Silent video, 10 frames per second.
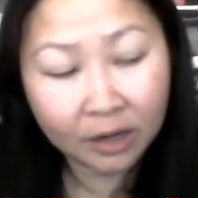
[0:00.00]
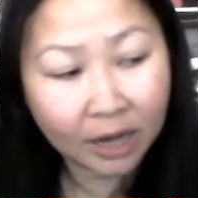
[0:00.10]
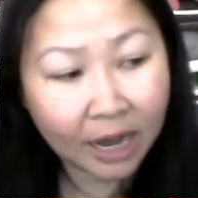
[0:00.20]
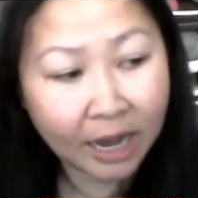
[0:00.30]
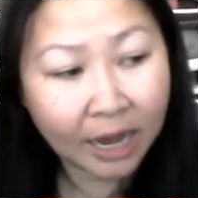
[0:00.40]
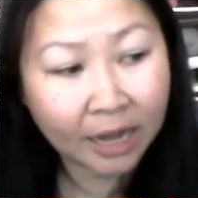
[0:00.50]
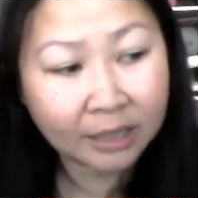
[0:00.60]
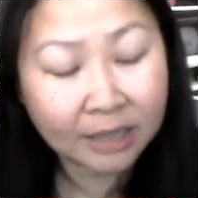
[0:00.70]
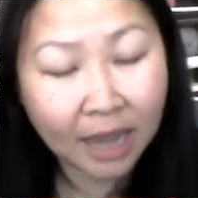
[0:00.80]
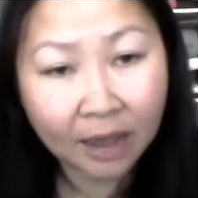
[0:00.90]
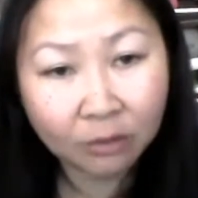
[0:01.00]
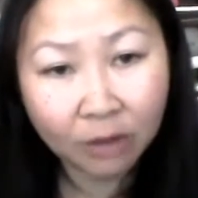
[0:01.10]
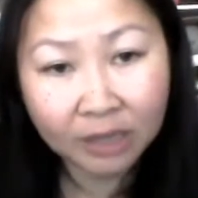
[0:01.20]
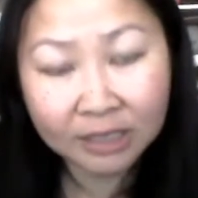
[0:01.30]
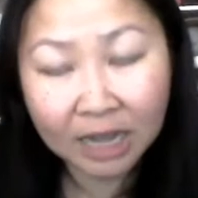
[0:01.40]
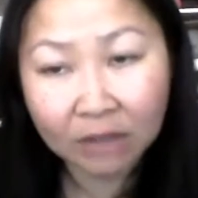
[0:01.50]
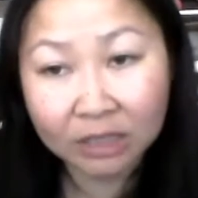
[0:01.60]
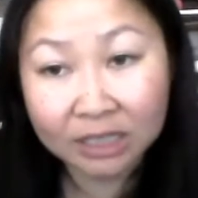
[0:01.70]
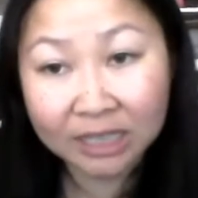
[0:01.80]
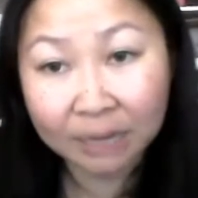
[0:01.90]
and I write down the
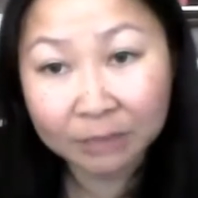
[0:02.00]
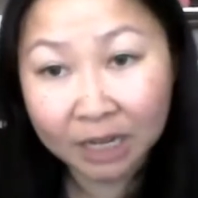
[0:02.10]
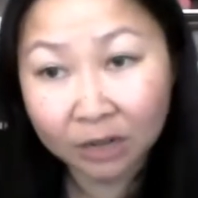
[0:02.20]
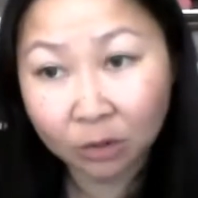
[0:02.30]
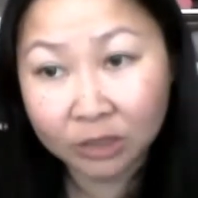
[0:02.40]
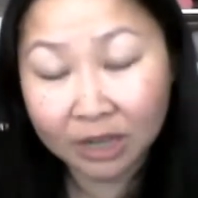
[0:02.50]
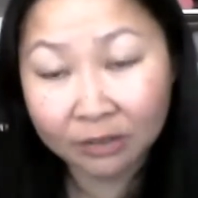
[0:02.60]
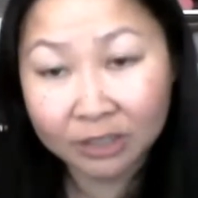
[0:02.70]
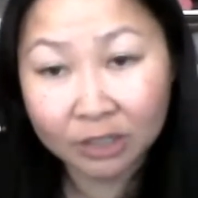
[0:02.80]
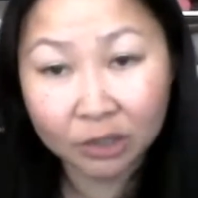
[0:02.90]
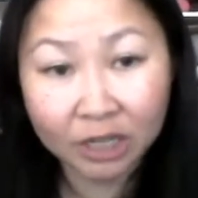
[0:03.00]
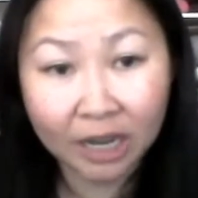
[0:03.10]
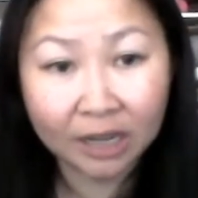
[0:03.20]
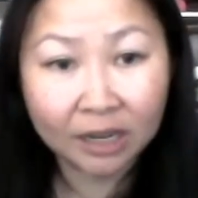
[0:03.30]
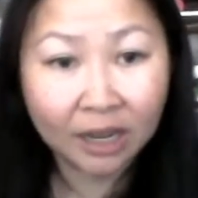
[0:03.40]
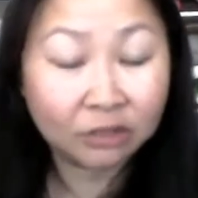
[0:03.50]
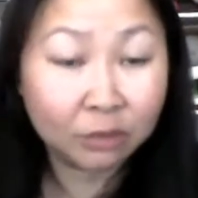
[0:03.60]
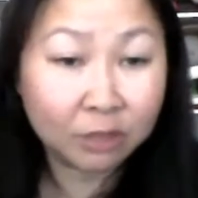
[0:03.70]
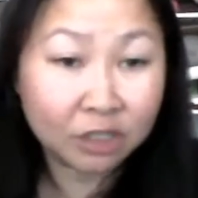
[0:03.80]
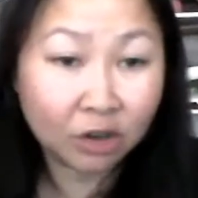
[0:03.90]
same 10 goals every single day. It's from
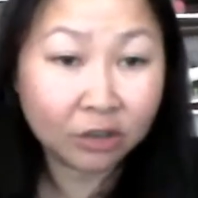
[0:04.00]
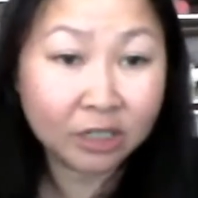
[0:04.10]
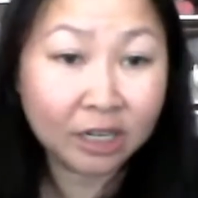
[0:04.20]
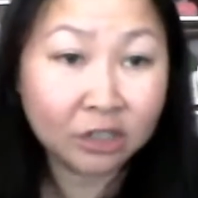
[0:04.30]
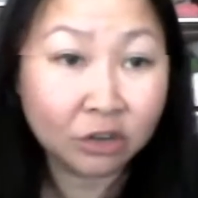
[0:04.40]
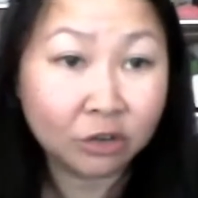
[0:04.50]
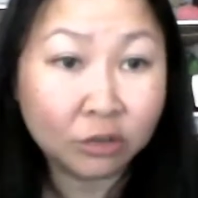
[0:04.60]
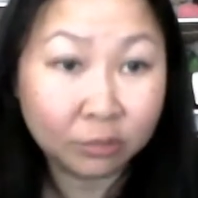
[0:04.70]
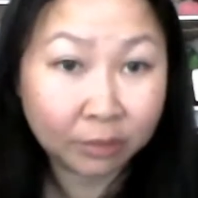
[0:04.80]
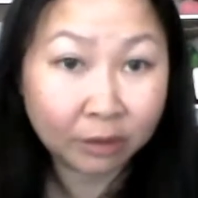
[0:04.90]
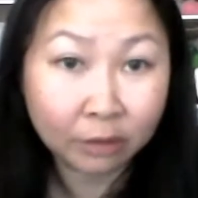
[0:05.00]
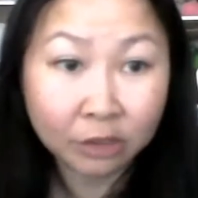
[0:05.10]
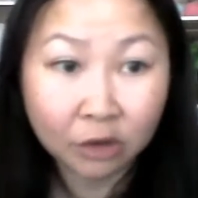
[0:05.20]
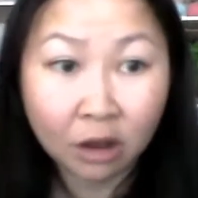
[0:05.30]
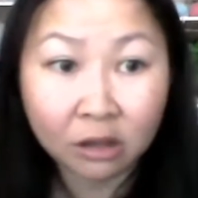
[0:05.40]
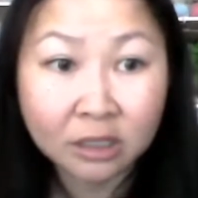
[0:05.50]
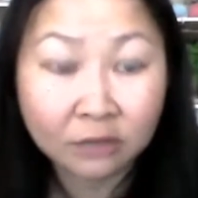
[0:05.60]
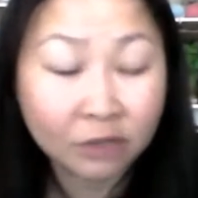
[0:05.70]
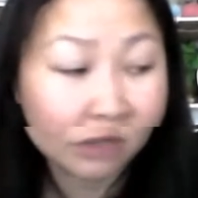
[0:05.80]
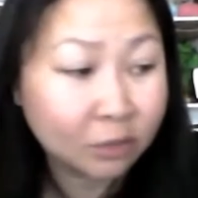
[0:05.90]
the Start Today Journal by Rachel Hollis.
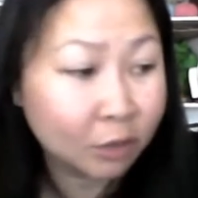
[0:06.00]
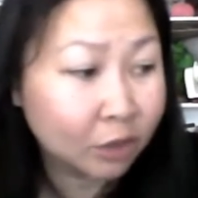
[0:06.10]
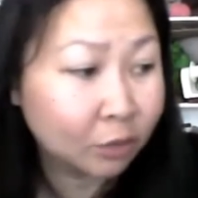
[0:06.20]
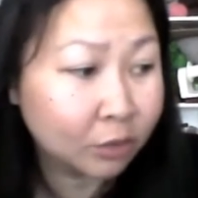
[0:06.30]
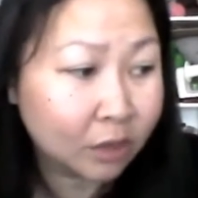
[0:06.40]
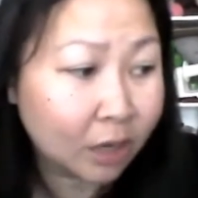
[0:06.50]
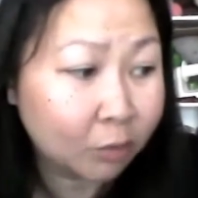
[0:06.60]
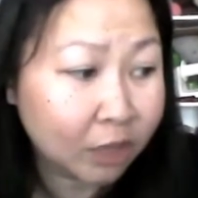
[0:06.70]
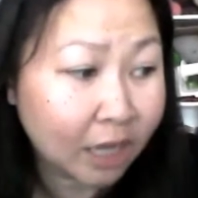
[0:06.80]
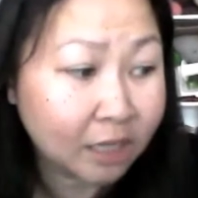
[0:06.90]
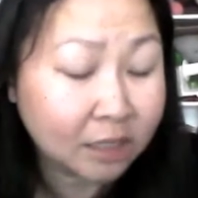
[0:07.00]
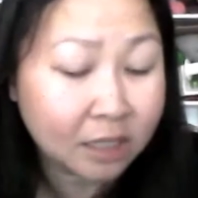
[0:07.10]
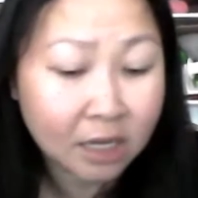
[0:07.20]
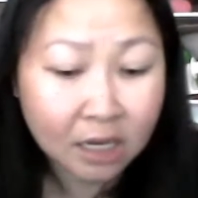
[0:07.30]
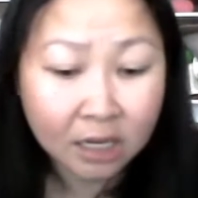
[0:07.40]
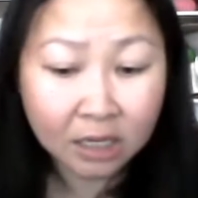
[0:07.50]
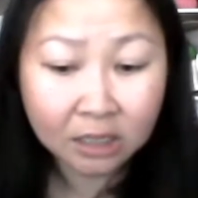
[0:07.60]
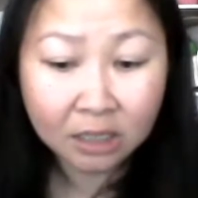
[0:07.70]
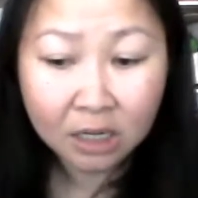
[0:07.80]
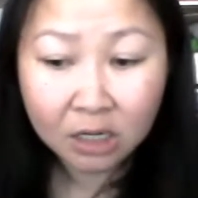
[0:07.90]
If you guys want to know what that is
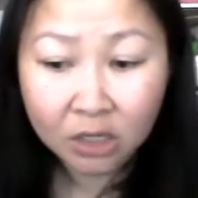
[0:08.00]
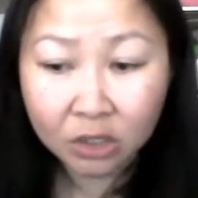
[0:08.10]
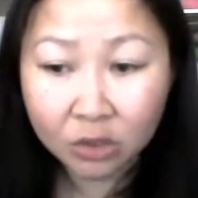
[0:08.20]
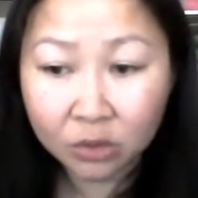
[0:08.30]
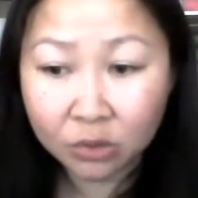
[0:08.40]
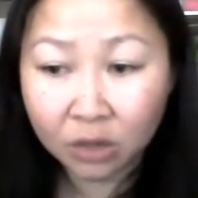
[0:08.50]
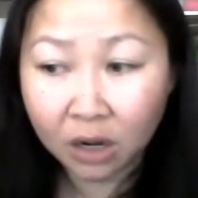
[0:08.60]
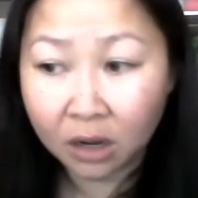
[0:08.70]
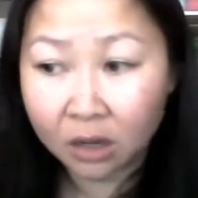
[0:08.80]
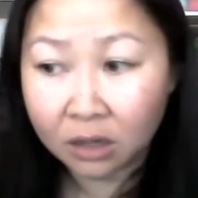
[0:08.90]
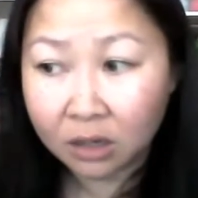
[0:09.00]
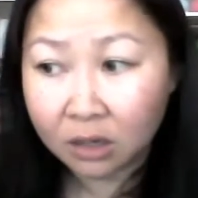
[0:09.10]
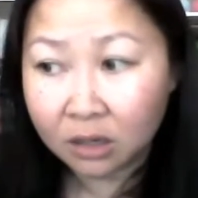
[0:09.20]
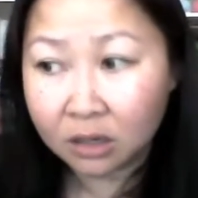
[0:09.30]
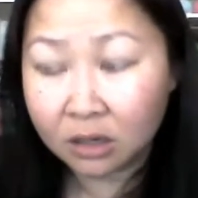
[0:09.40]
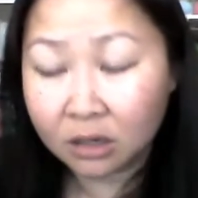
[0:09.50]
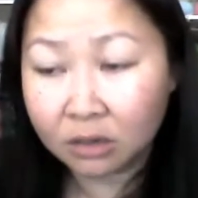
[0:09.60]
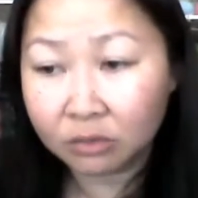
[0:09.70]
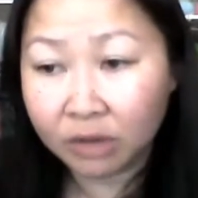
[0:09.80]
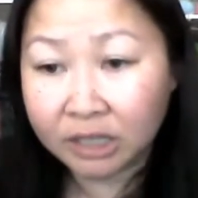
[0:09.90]
you
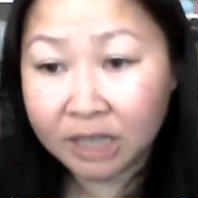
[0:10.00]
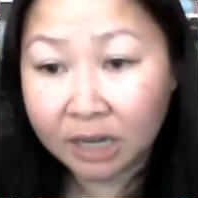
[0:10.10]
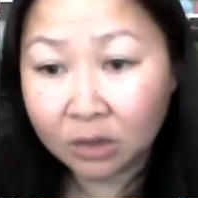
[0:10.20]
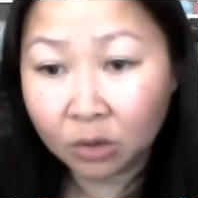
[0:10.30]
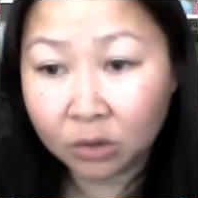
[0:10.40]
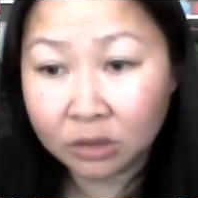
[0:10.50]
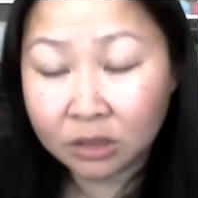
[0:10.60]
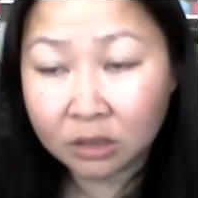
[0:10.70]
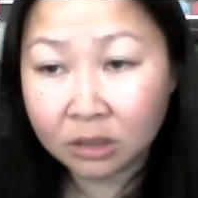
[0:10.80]
write 10 goals